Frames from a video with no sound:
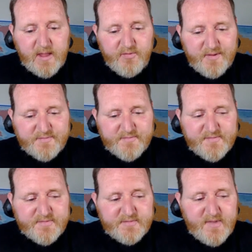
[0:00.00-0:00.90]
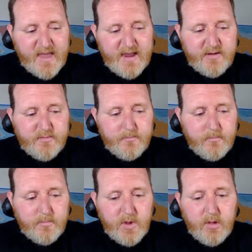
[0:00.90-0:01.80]
This is the date
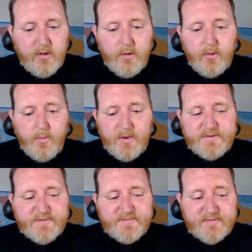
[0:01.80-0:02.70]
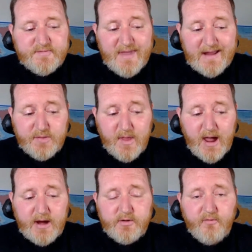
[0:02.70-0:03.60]
which is the
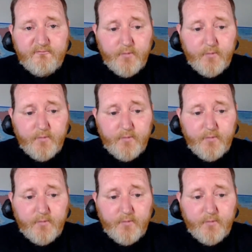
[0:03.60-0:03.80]
deadline